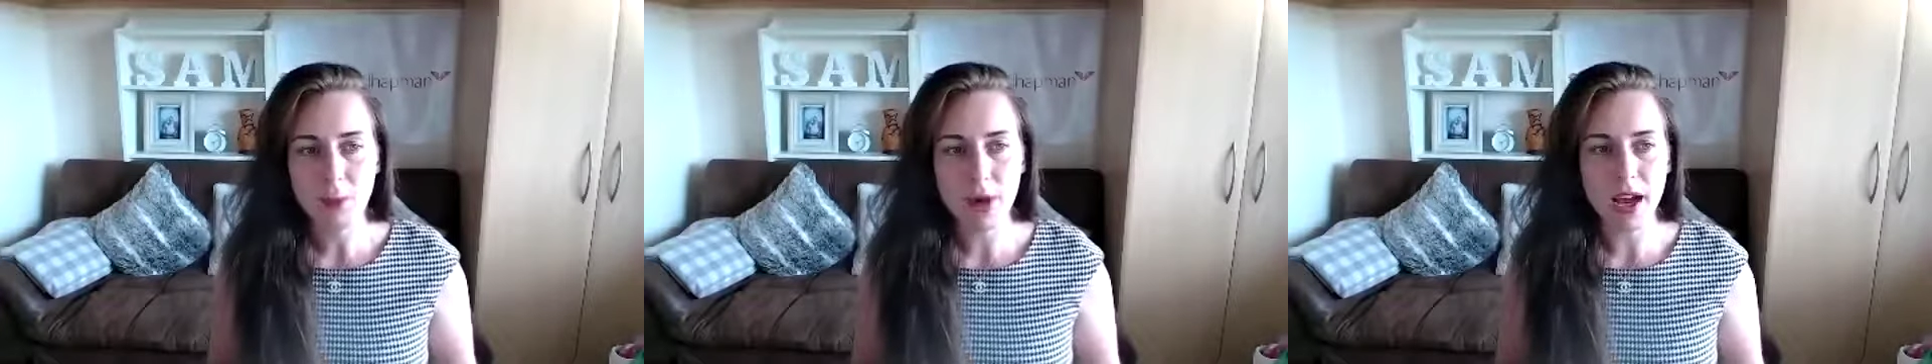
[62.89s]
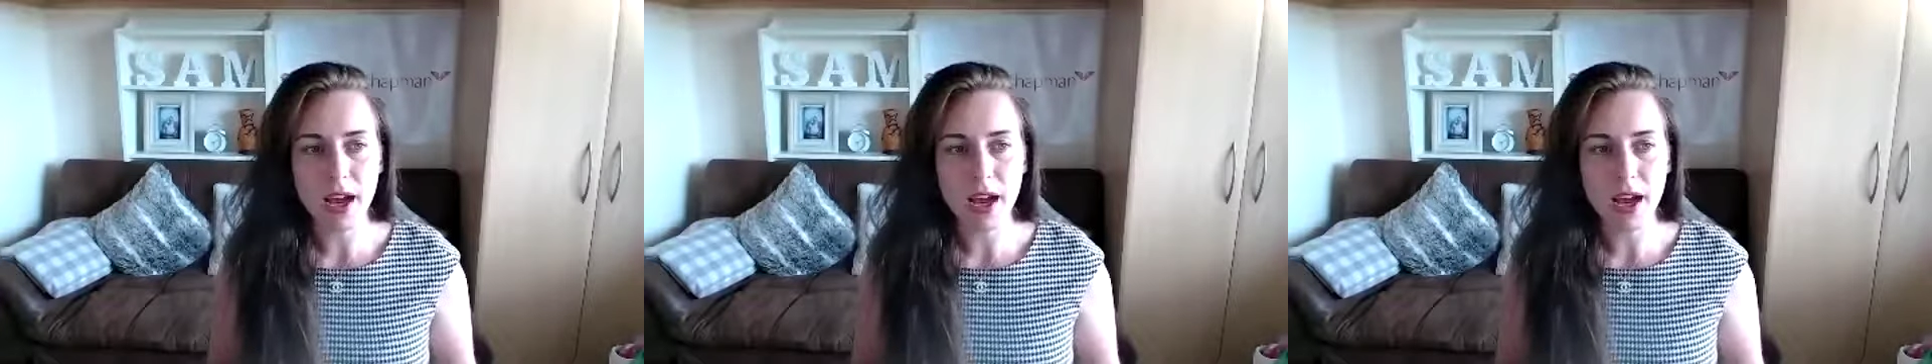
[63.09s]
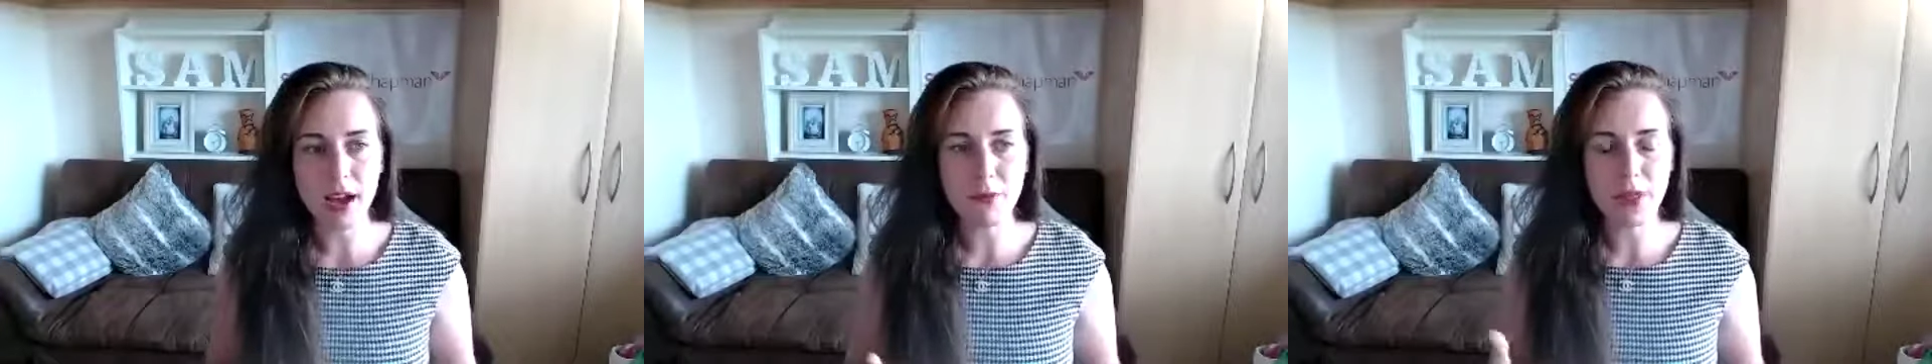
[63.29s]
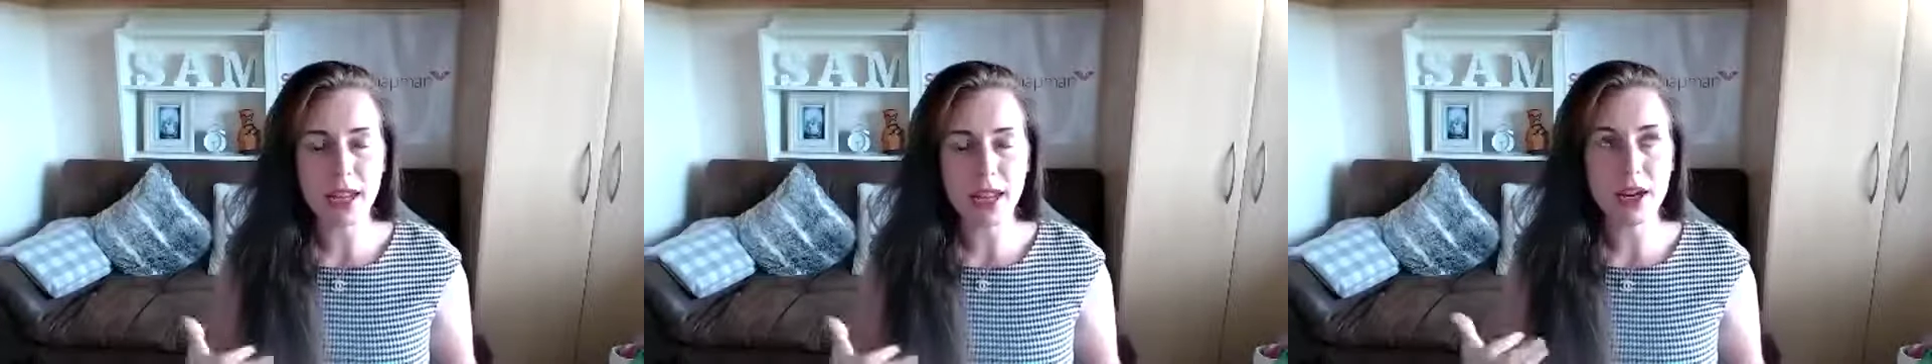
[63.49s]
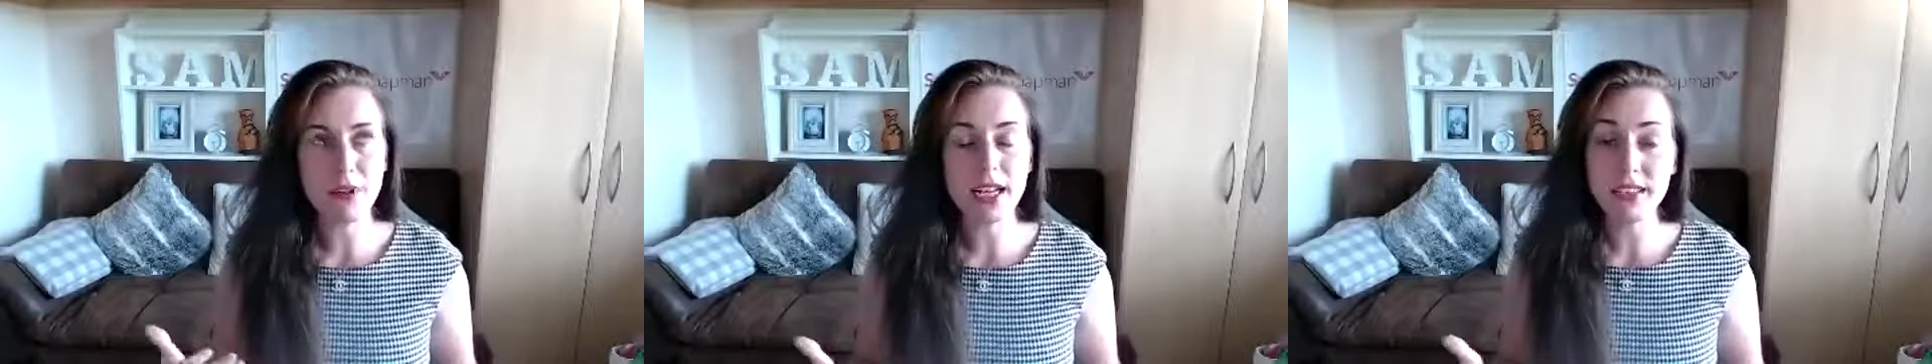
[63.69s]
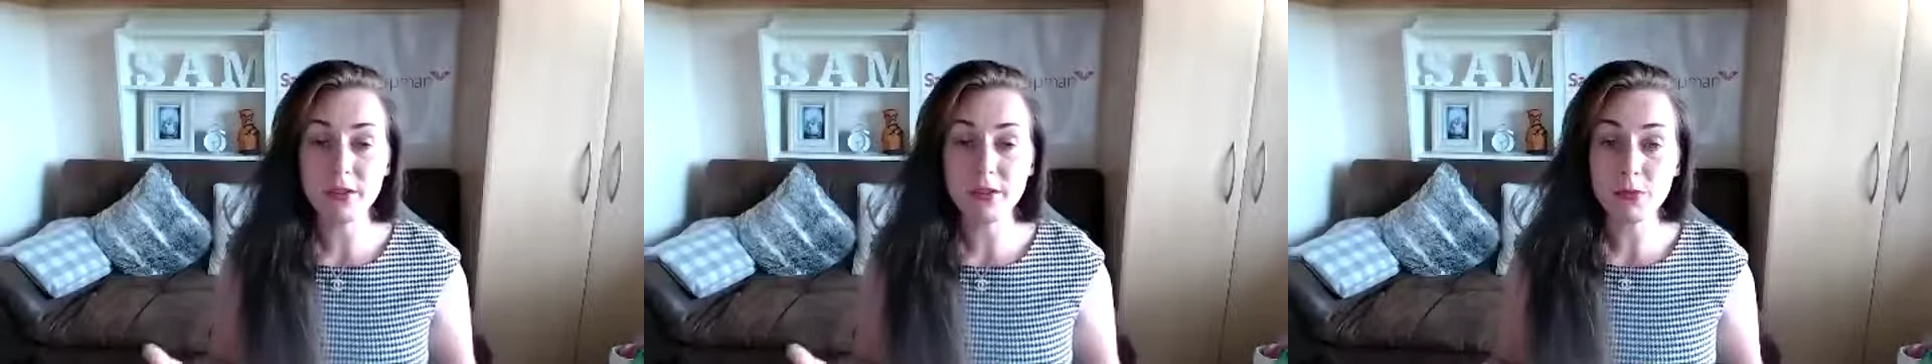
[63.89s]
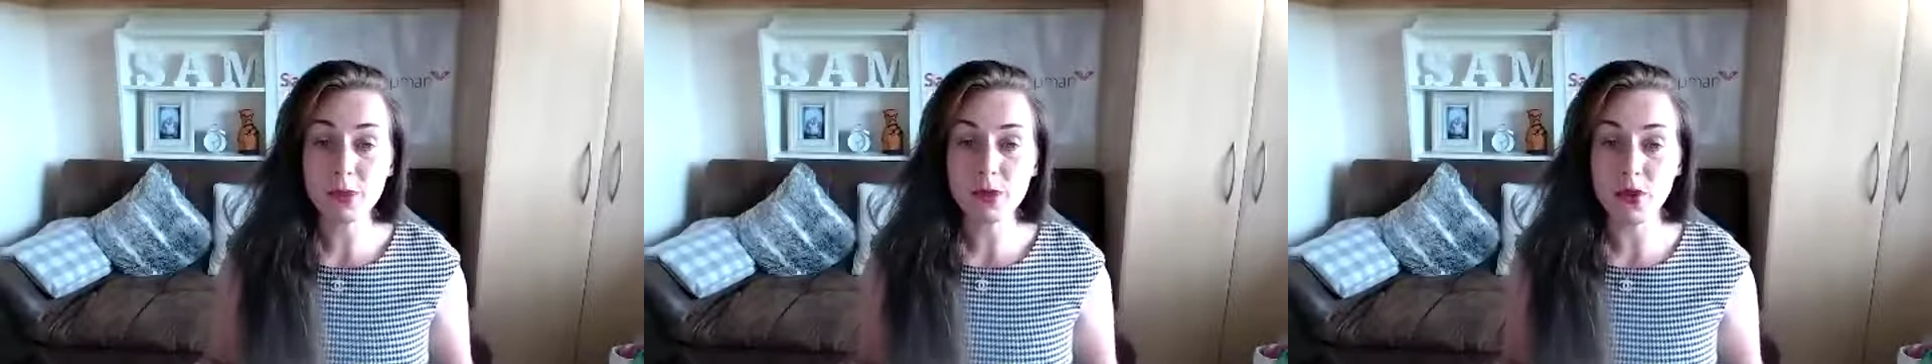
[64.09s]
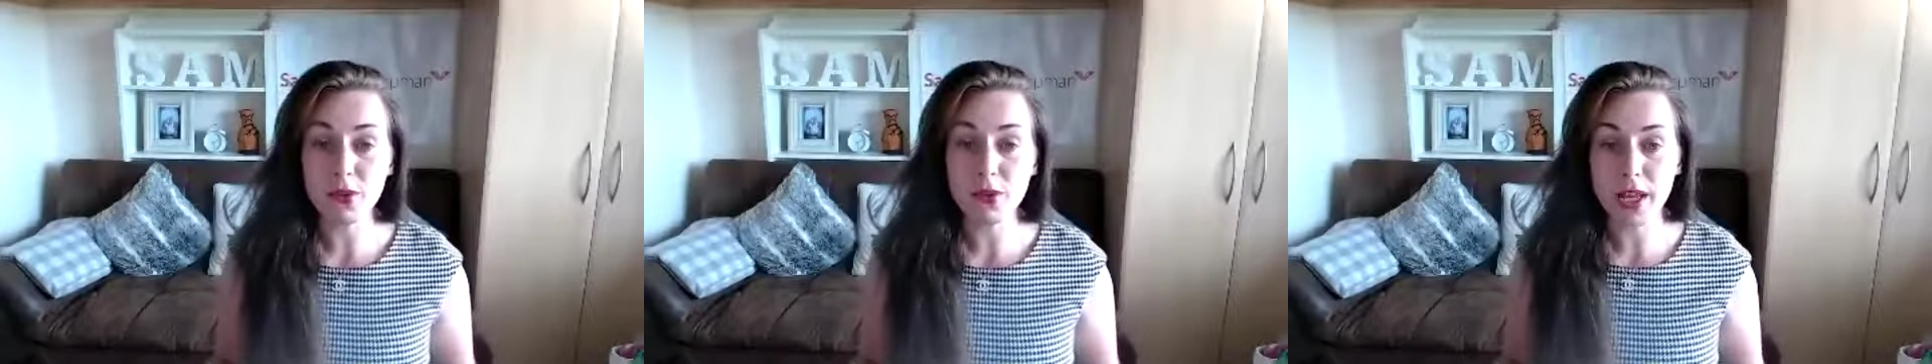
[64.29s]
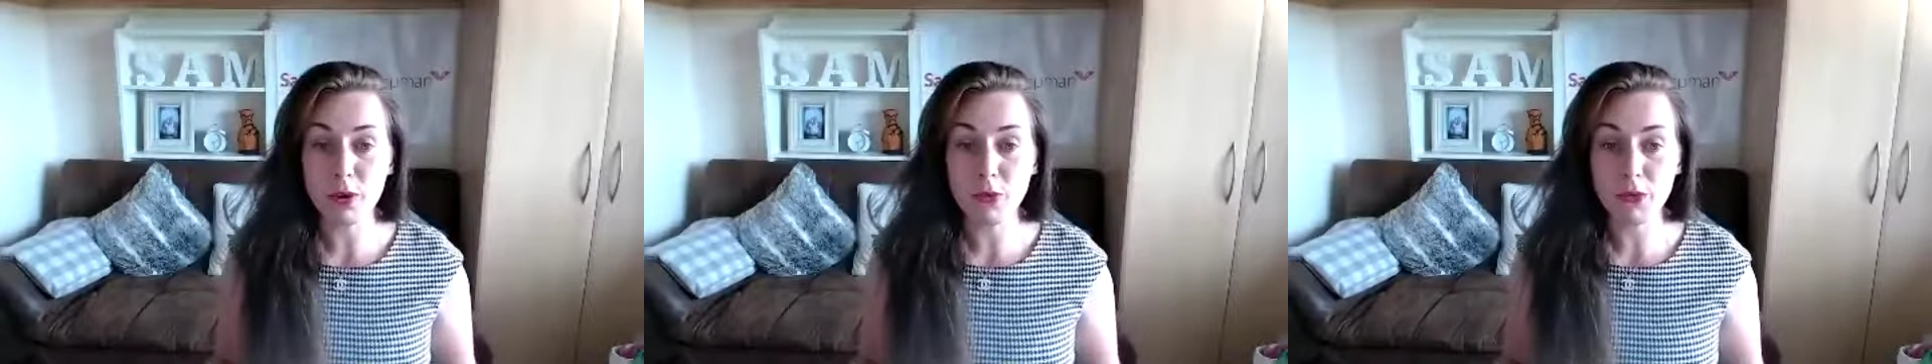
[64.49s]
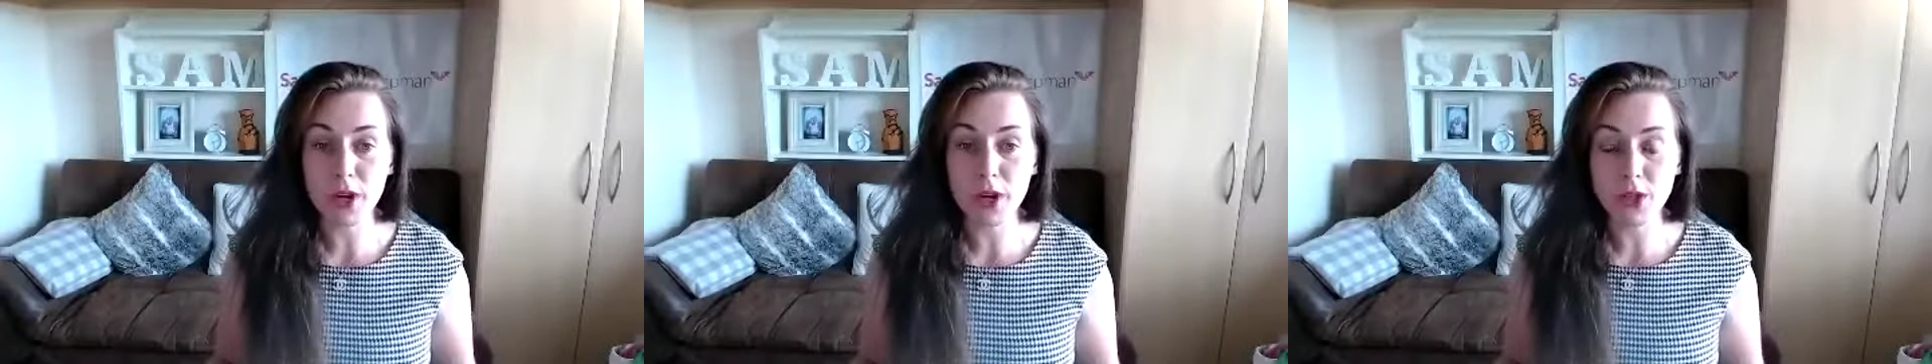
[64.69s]
But then I realised everybody's got their
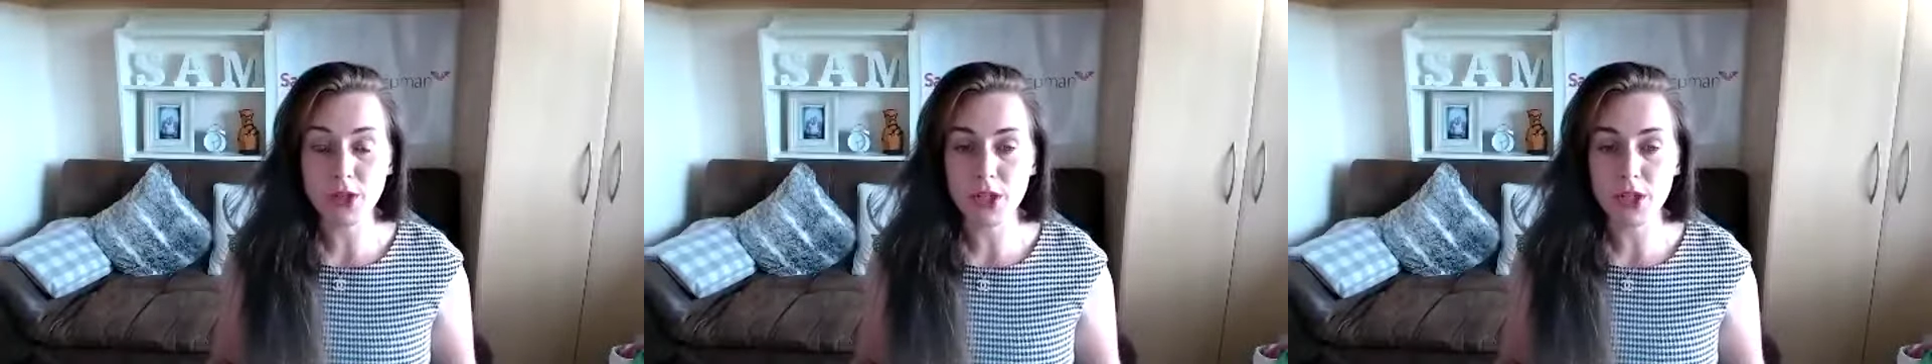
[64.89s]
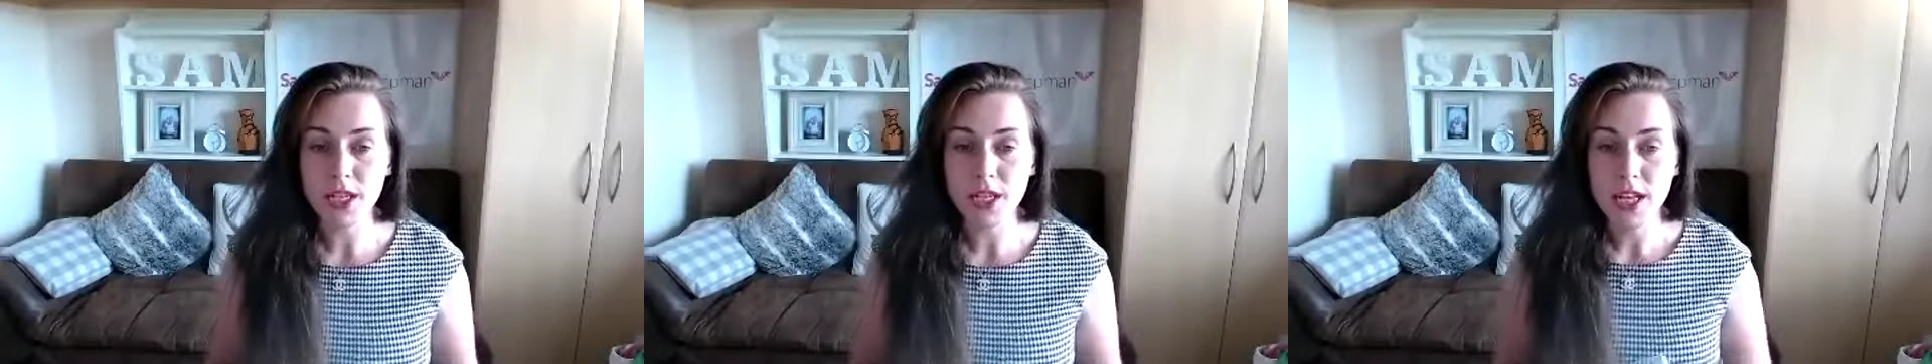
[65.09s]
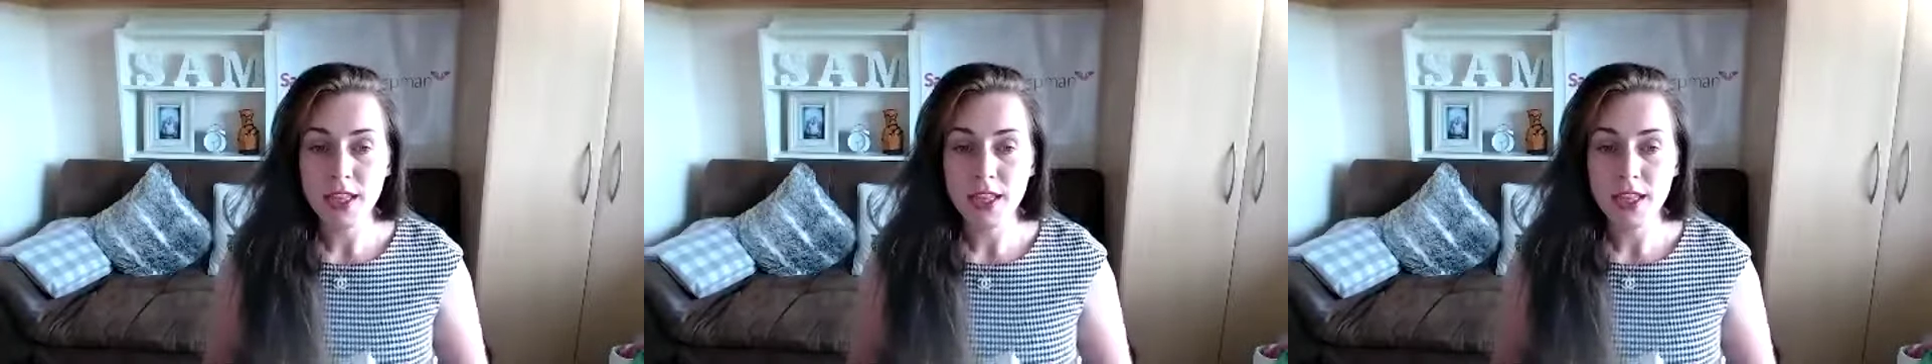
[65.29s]
own version.